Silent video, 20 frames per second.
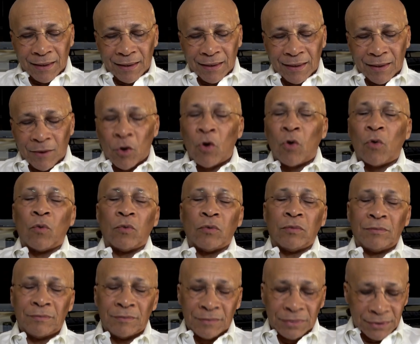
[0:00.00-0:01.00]
Oh,
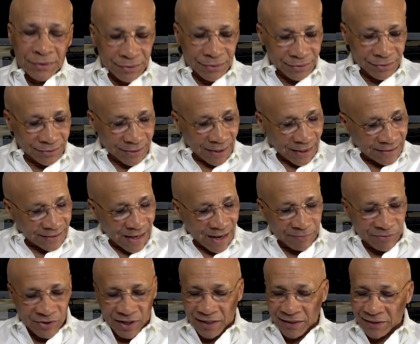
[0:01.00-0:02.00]
as I'm
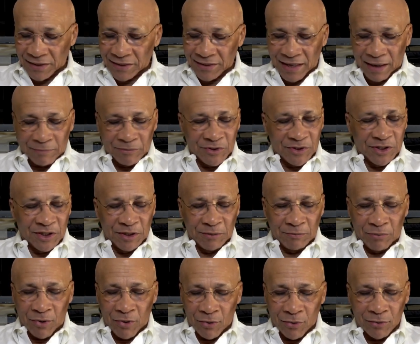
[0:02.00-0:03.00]
saying this, I'm
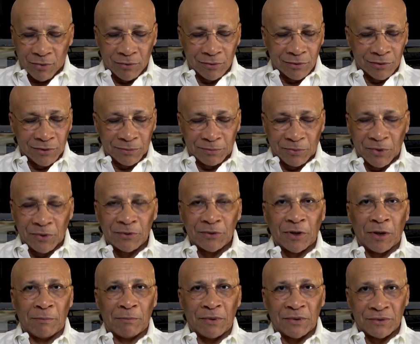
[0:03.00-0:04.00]
seeing poll
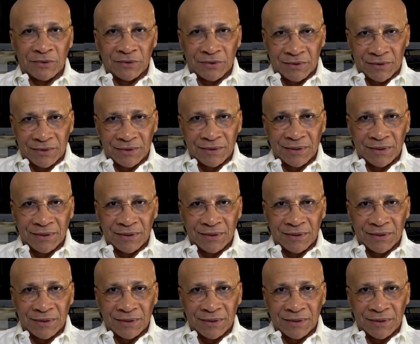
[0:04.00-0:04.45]
numbers.